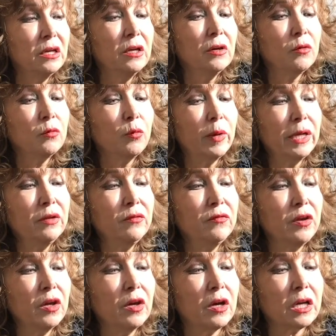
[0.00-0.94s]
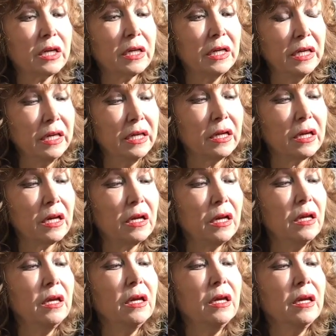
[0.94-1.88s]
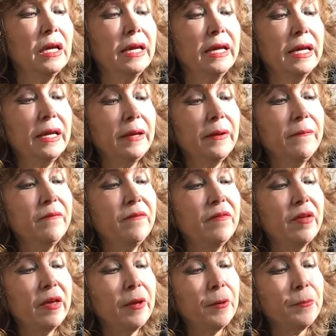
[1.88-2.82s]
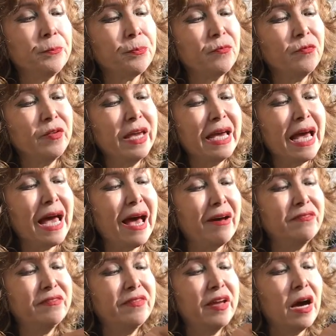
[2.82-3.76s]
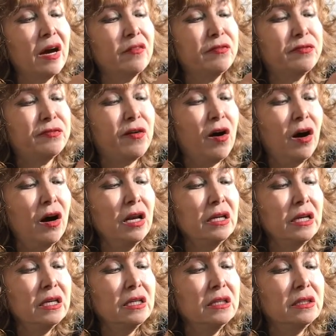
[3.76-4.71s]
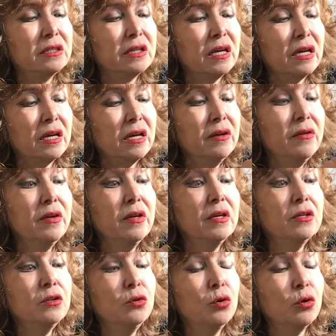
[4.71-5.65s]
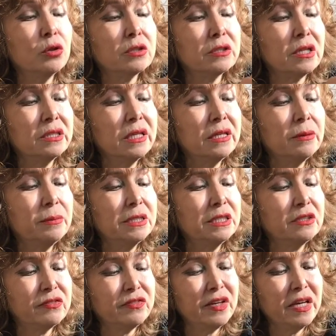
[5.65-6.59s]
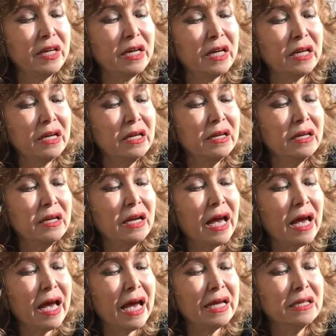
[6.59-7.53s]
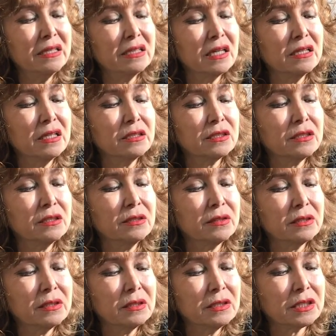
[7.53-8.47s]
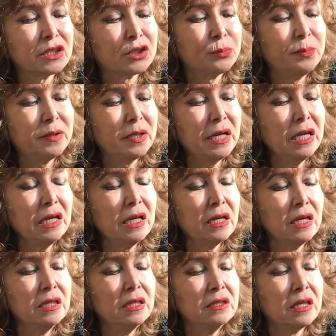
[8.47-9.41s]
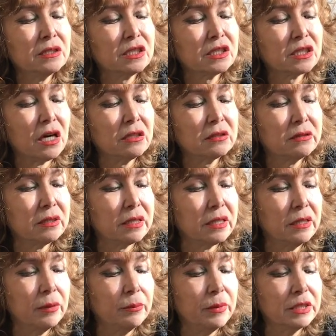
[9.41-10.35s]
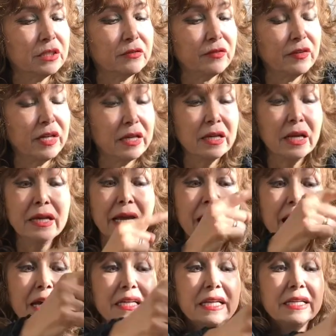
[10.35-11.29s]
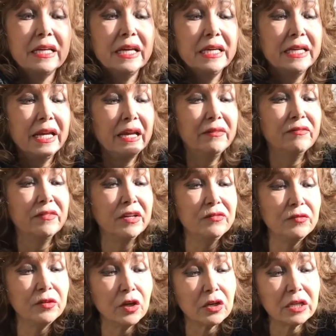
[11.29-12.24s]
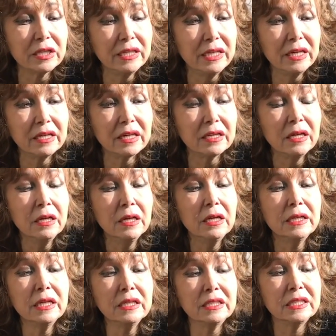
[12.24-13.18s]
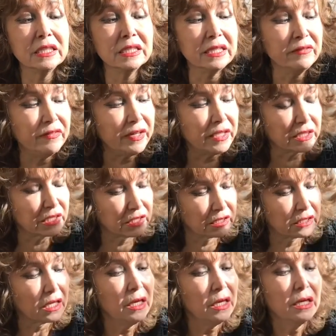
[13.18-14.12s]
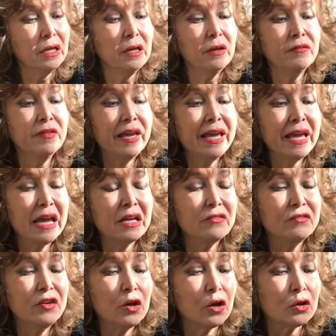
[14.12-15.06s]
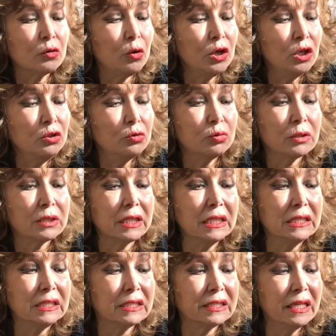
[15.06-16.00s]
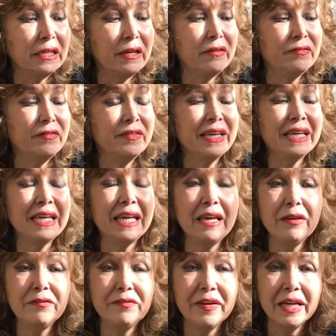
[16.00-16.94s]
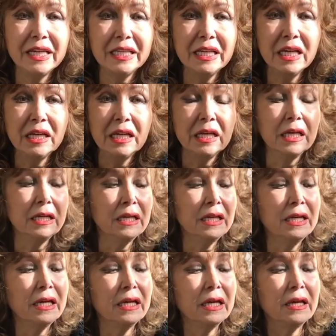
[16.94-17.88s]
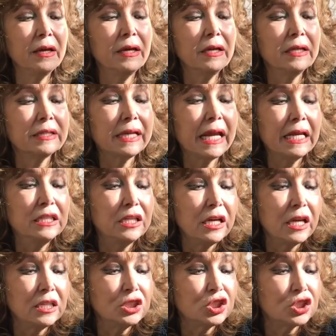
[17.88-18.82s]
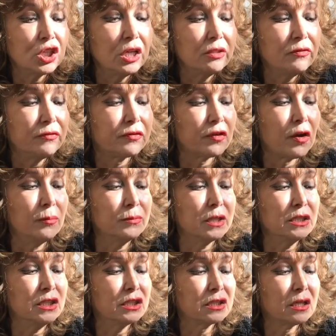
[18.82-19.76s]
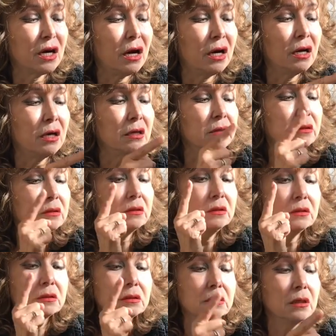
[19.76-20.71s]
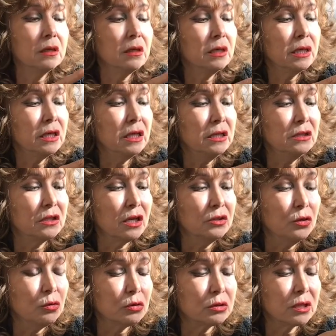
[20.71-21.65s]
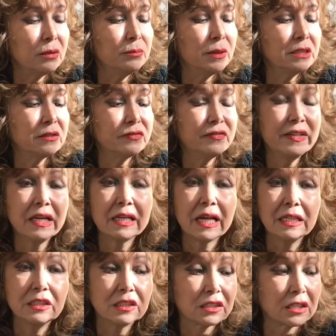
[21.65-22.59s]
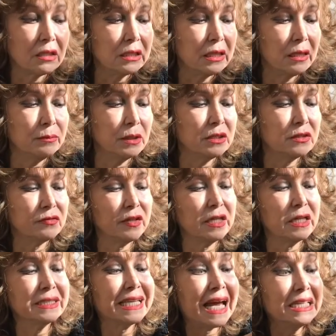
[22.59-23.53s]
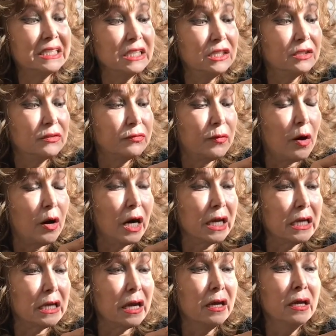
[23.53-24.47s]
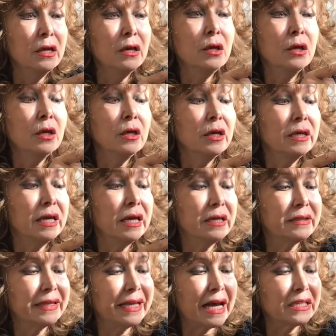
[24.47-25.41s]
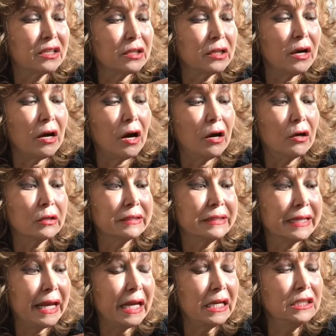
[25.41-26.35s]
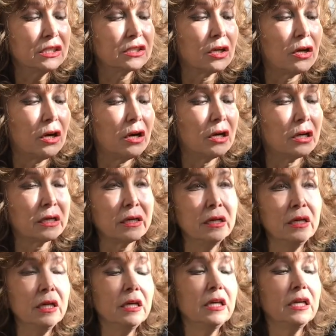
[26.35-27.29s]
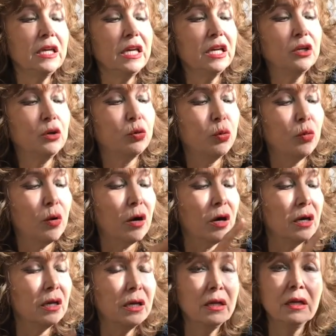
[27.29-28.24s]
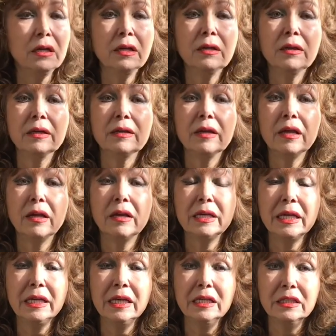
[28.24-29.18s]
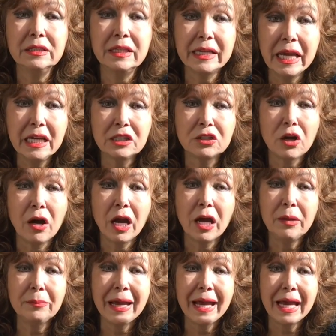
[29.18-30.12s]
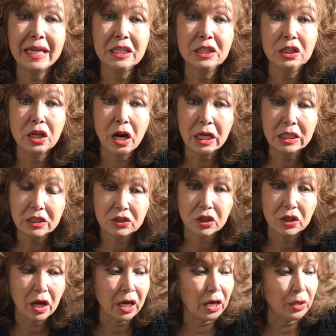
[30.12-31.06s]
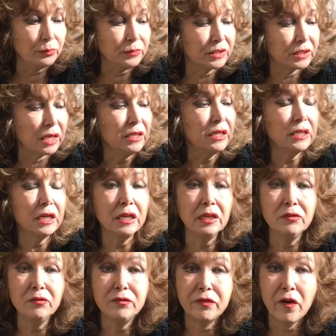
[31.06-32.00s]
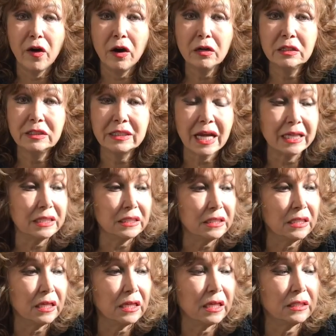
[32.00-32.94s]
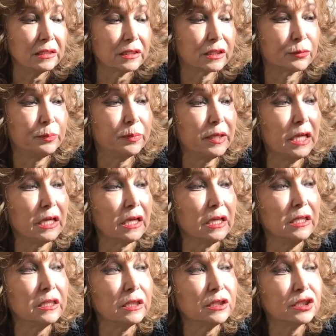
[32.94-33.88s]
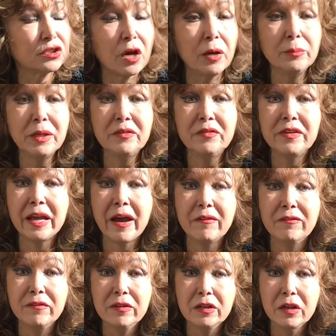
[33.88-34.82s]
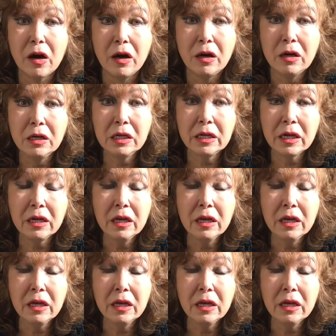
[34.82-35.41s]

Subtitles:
when we are here, we have fall in the northern hemisphere and spring in the southern hemisphere. And again, when we are here, it's reversed. We are going to receive even radiation from the sun in the north hemisphere and sun hemisphere. That is why that our days are equal in daytime and night times, in falls and in spring. In the summer we have long